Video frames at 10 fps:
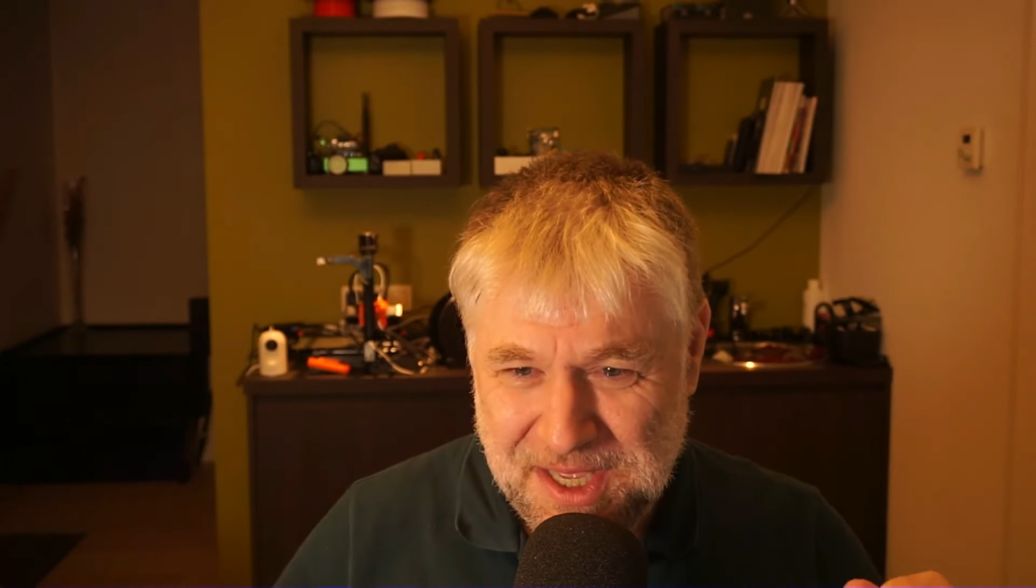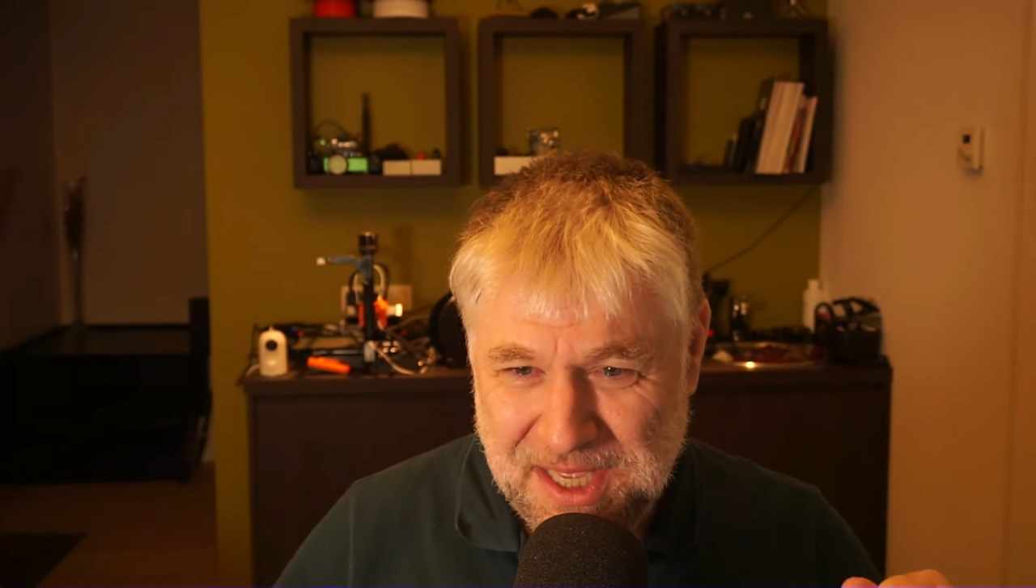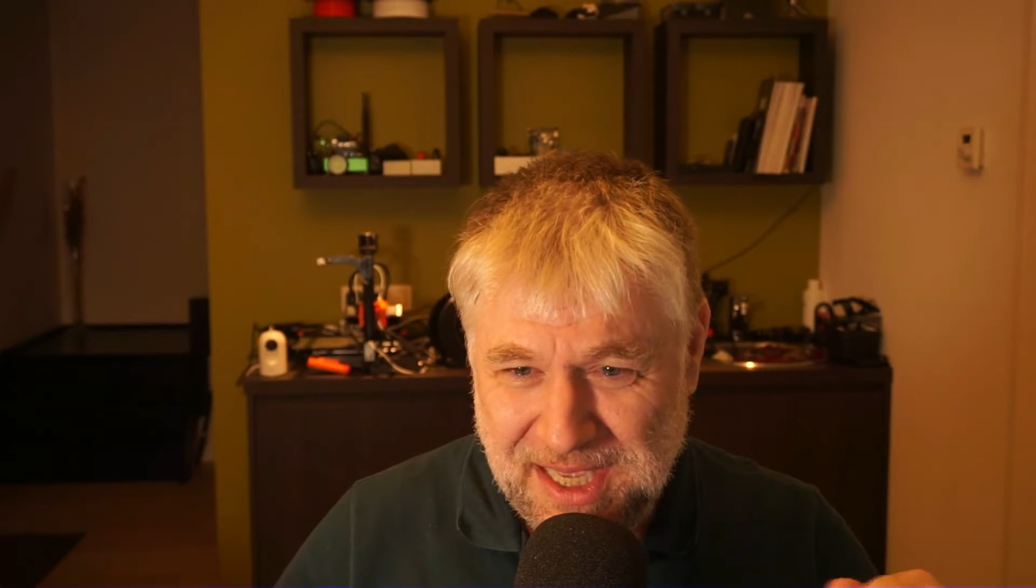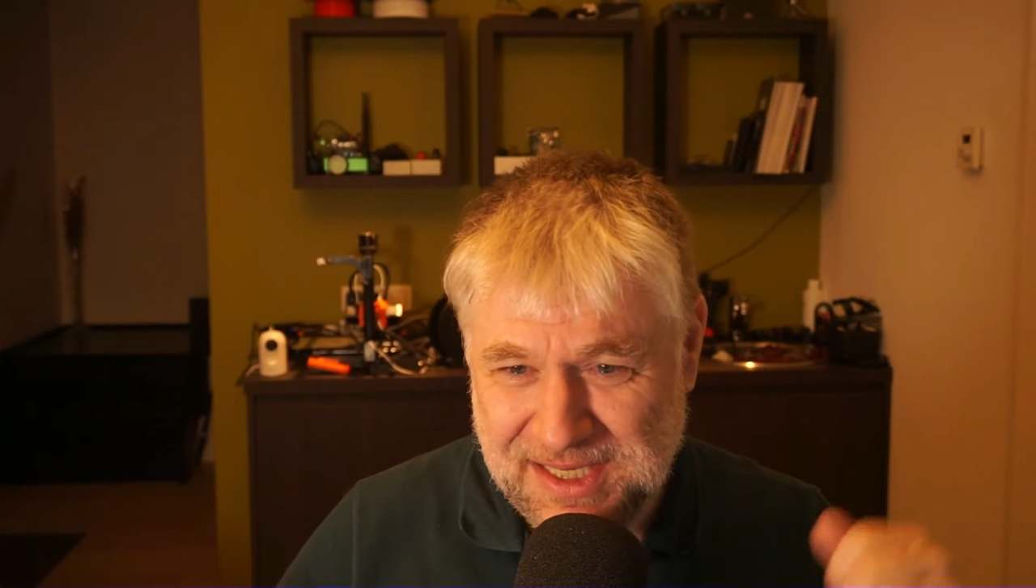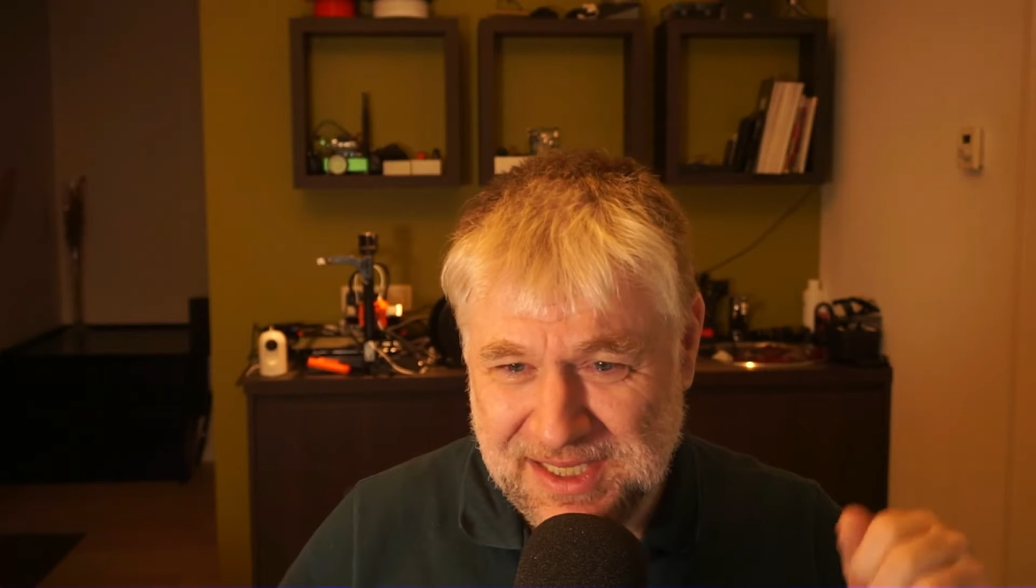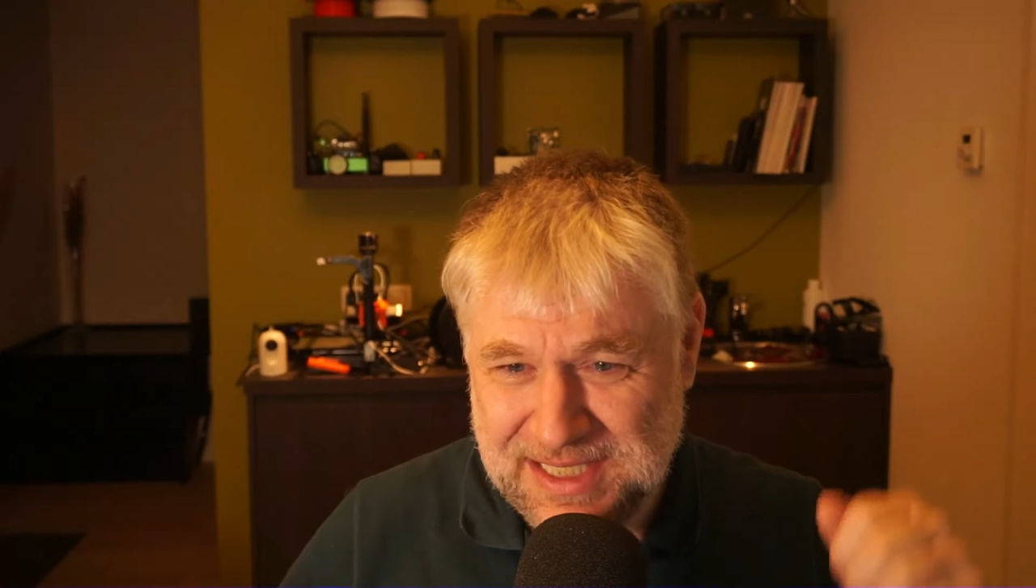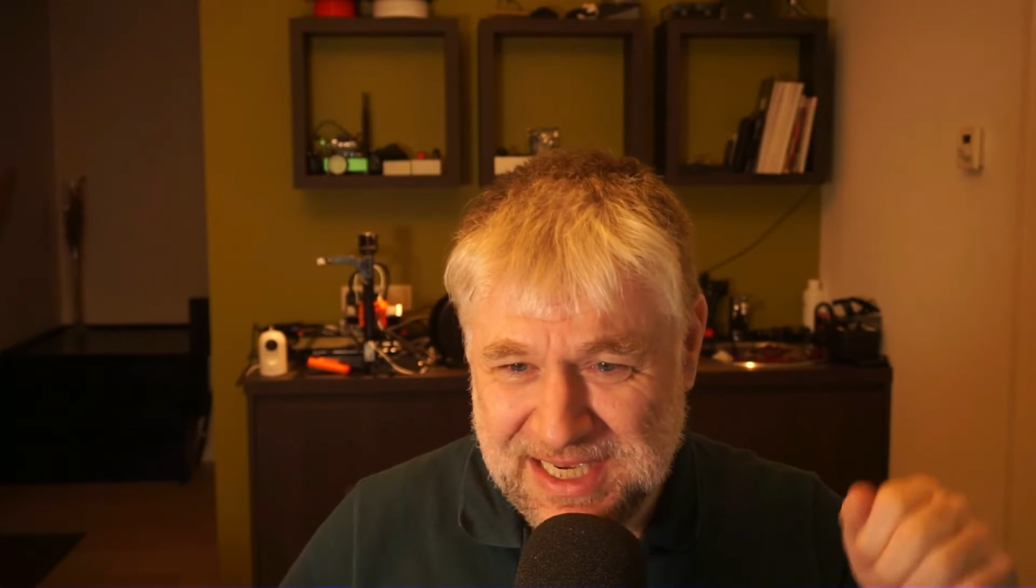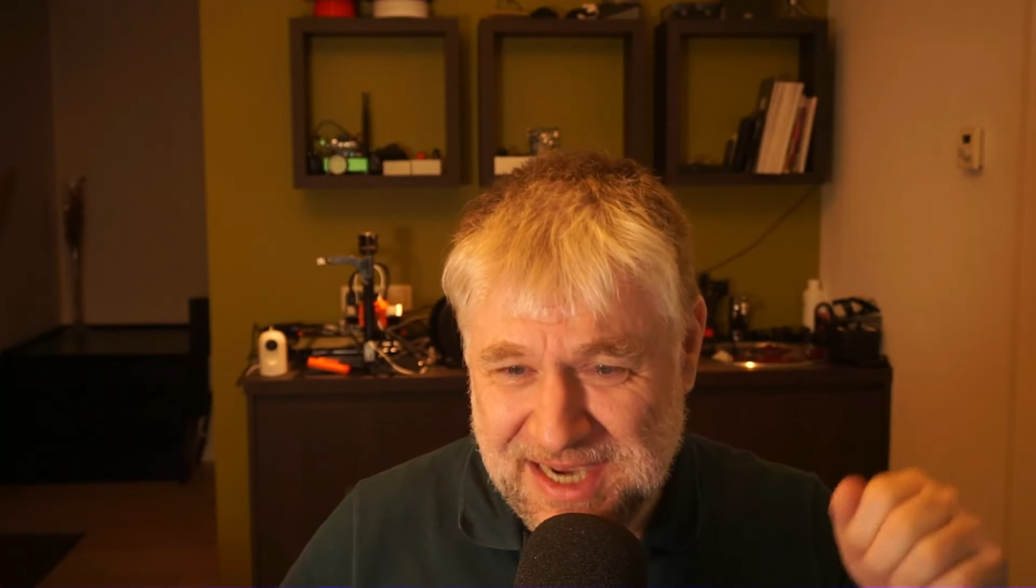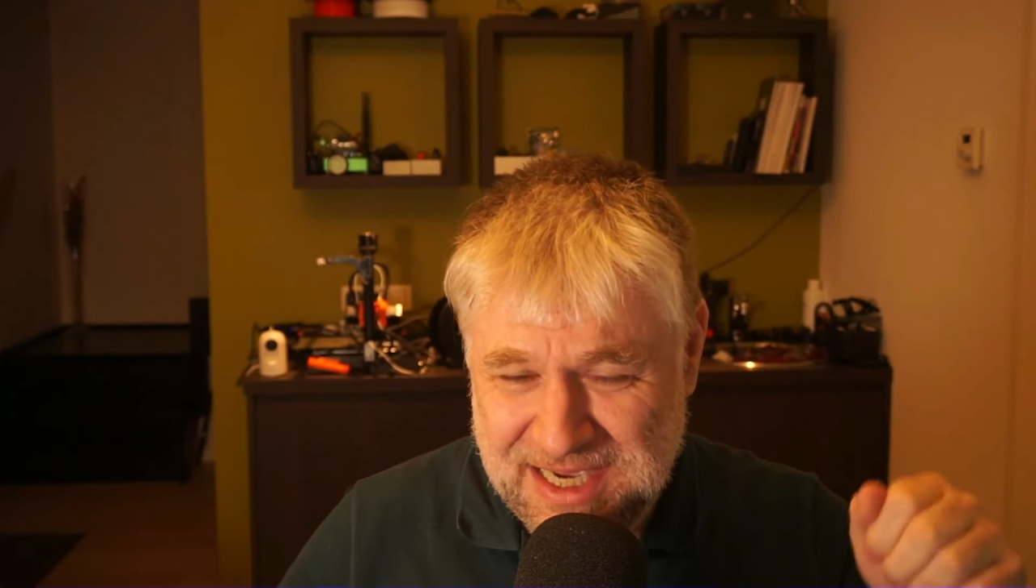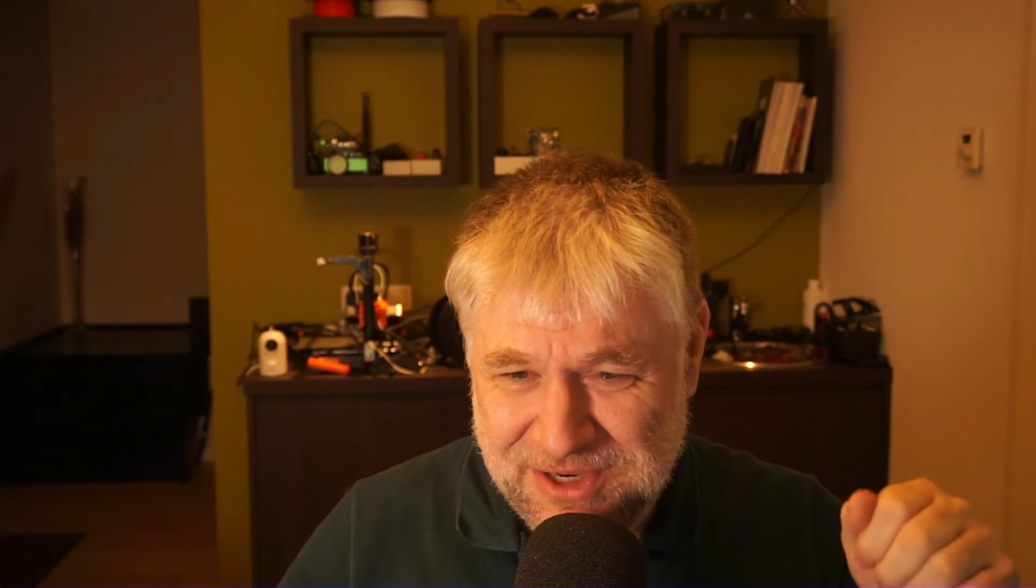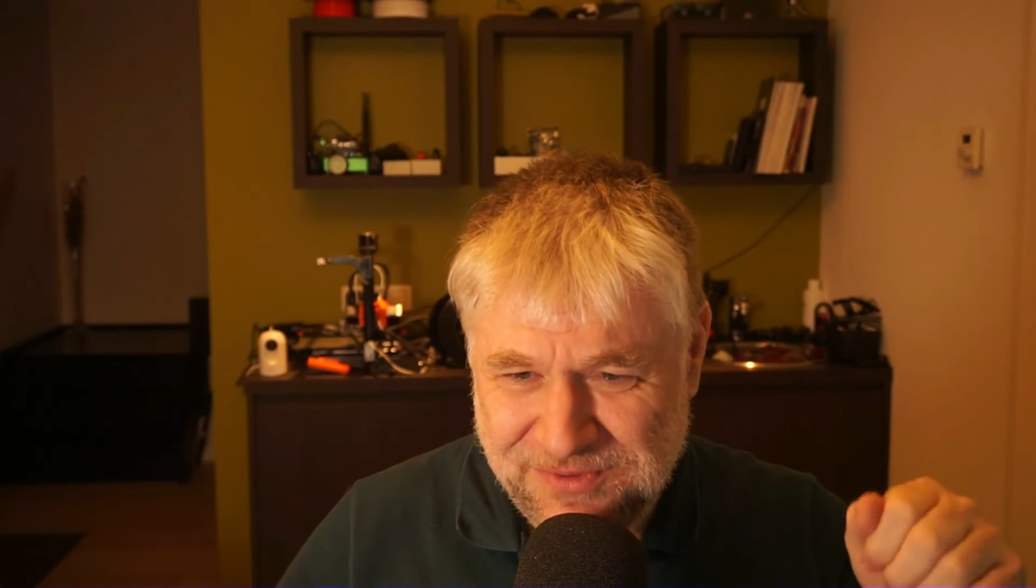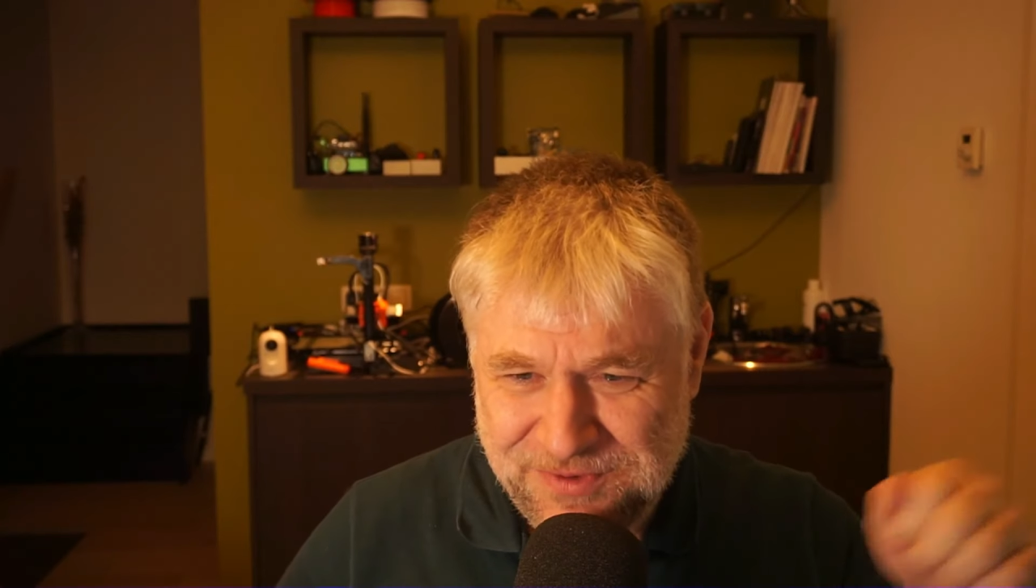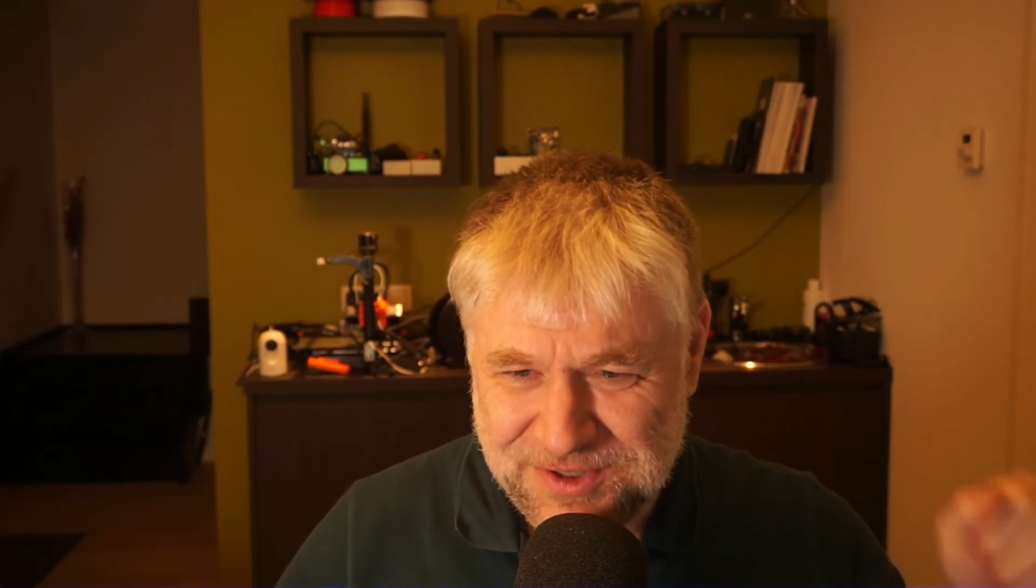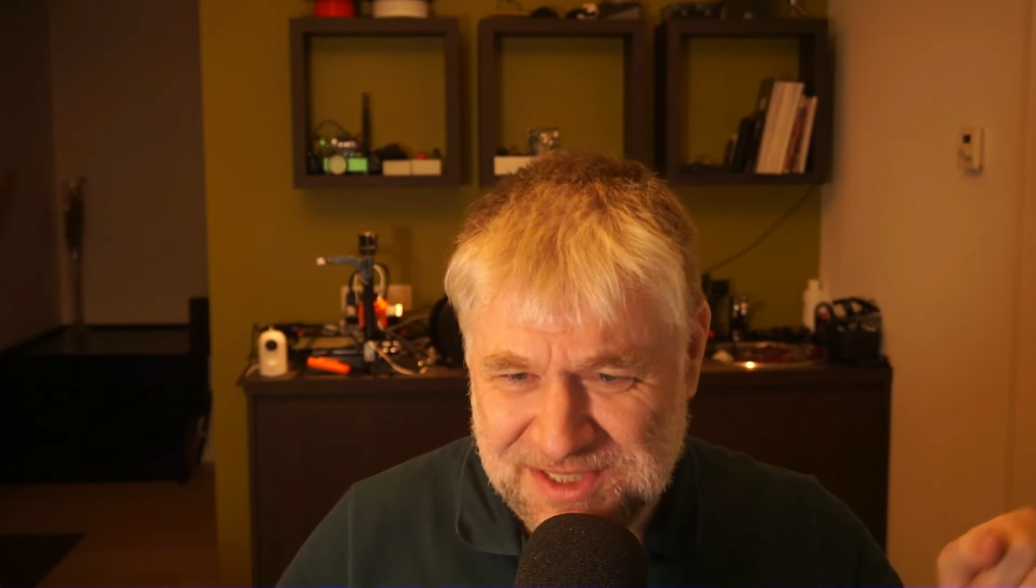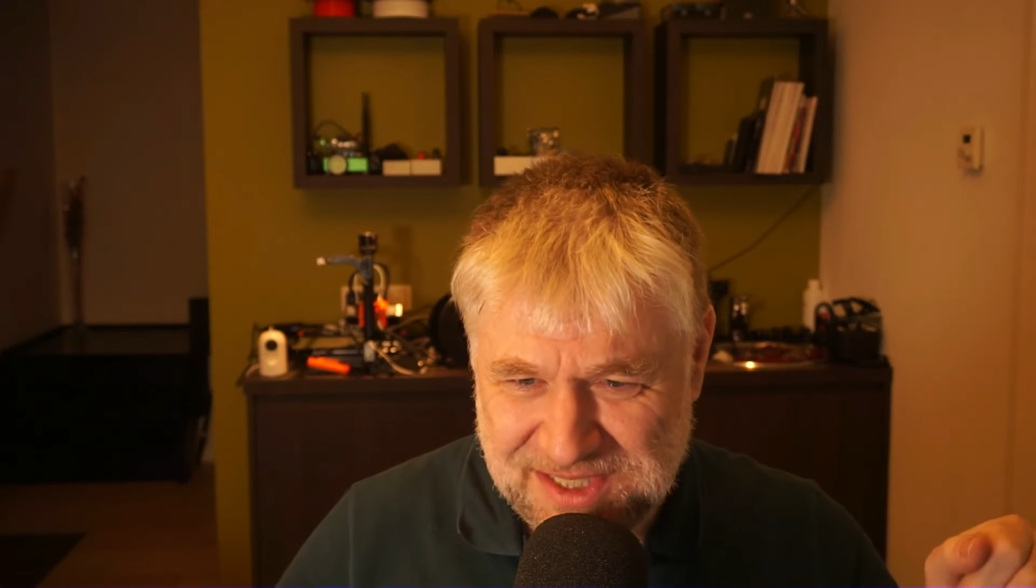and then the AI converts